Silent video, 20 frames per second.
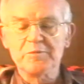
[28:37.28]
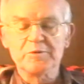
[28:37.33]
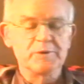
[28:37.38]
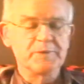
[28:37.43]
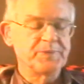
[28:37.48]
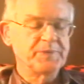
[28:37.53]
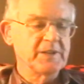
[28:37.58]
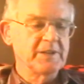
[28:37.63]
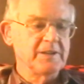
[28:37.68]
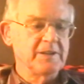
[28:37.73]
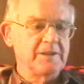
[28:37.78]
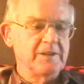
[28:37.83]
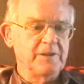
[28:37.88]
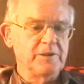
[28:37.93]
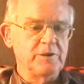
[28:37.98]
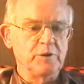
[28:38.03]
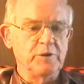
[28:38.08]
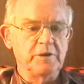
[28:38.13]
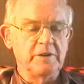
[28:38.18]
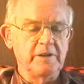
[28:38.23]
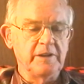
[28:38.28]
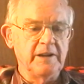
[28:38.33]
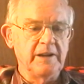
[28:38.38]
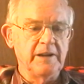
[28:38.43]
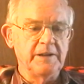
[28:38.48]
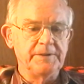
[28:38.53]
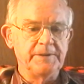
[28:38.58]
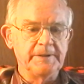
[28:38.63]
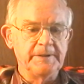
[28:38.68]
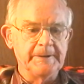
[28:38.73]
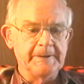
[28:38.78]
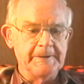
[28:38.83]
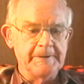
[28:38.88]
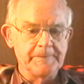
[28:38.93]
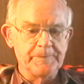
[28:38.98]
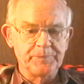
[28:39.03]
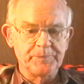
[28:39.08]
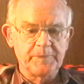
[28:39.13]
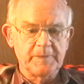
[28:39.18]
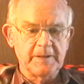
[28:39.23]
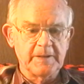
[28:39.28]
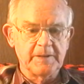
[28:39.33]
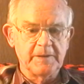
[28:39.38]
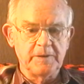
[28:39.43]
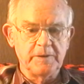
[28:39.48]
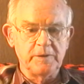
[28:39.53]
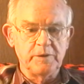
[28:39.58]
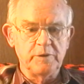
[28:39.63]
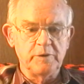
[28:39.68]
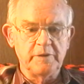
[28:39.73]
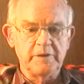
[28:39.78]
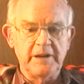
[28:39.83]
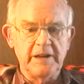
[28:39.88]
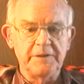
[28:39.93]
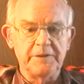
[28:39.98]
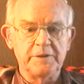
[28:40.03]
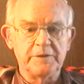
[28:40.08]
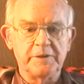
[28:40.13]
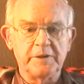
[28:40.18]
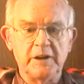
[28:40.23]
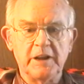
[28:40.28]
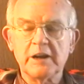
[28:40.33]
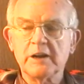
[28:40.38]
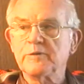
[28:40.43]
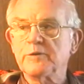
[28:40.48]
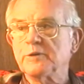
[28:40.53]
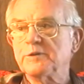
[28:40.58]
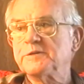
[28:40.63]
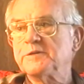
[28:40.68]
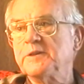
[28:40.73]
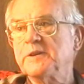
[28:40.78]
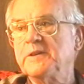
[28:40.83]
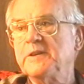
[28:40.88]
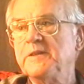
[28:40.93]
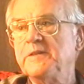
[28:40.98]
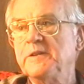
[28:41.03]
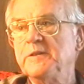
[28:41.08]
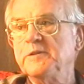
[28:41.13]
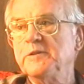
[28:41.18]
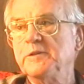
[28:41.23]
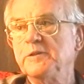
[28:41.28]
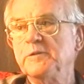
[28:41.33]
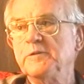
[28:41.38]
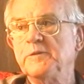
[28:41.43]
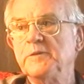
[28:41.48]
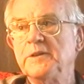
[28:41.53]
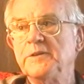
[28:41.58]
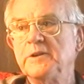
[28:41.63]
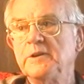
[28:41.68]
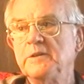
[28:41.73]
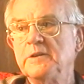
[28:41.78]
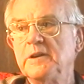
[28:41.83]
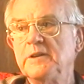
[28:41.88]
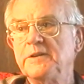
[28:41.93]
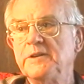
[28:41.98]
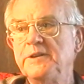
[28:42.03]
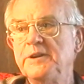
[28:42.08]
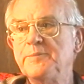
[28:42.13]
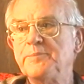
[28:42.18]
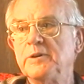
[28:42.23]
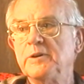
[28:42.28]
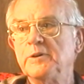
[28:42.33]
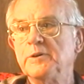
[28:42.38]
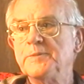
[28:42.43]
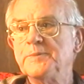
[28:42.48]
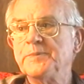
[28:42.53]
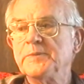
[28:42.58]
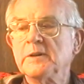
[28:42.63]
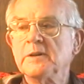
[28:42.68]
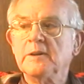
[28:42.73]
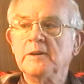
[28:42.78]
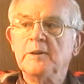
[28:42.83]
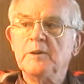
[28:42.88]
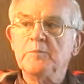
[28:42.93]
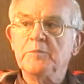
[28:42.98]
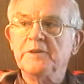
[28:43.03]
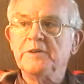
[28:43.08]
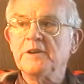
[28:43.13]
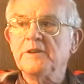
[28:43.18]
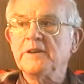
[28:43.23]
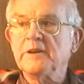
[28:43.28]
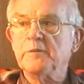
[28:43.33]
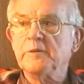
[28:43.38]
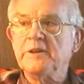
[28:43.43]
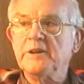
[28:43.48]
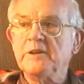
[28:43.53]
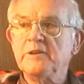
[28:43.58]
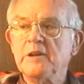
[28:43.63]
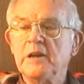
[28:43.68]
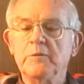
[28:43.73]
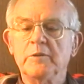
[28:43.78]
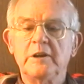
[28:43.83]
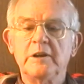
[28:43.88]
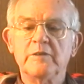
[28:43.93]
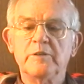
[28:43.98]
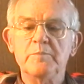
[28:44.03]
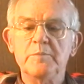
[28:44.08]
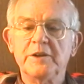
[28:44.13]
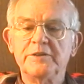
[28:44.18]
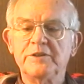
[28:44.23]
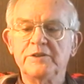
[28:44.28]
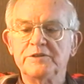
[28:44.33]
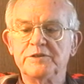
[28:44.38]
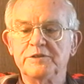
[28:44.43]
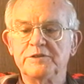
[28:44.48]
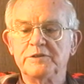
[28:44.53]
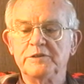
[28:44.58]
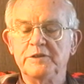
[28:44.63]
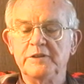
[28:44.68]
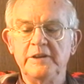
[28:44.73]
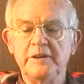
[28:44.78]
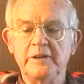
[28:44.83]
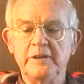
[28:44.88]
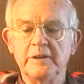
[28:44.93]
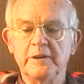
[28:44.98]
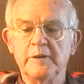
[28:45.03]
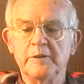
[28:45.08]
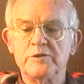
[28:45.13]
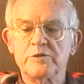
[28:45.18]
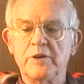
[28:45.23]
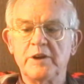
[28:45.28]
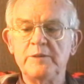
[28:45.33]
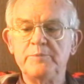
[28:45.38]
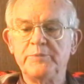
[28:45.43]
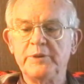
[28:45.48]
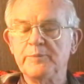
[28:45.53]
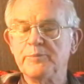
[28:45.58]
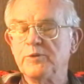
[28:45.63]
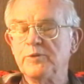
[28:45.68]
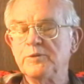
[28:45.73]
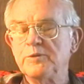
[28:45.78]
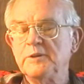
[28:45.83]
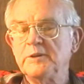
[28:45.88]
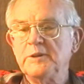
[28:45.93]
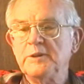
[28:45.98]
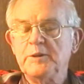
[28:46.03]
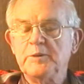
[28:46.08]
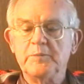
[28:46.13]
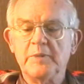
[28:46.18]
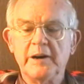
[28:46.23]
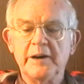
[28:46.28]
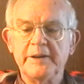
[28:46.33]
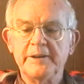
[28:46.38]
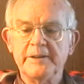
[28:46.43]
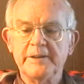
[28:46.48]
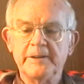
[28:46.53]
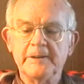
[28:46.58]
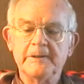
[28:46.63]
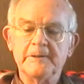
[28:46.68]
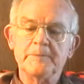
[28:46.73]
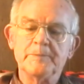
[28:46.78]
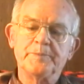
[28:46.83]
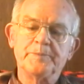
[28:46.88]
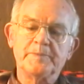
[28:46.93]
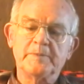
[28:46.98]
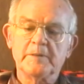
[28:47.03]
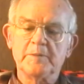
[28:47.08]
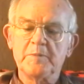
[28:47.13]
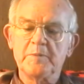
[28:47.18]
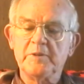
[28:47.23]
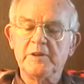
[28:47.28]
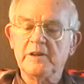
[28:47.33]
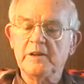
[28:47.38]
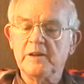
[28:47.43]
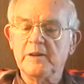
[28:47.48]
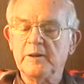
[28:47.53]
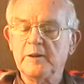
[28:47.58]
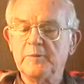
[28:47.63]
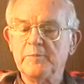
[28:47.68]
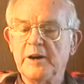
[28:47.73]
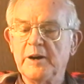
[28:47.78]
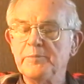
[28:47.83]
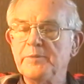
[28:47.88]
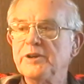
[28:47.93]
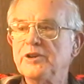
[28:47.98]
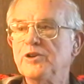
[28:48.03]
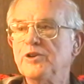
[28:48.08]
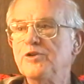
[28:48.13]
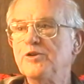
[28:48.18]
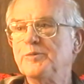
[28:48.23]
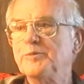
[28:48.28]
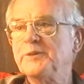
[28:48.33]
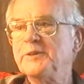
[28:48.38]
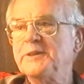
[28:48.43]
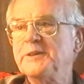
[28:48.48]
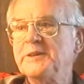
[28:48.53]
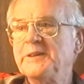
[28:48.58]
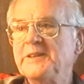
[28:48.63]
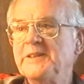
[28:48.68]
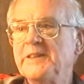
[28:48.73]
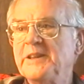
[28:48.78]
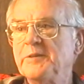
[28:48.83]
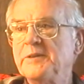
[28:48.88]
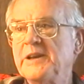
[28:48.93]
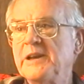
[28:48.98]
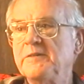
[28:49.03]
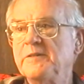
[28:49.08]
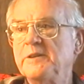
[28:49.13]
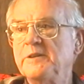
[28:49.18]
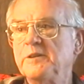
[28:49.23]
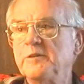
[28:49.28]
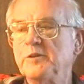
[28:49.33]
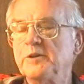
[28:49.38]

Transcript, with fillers: thing talking about the railroad, I remember, you know, they had the uh, you had the telegraphers you know, at the, at the depot. But the other thing would they it would give the messages to the uh, train people by uh, maybe uh, by a big hoop.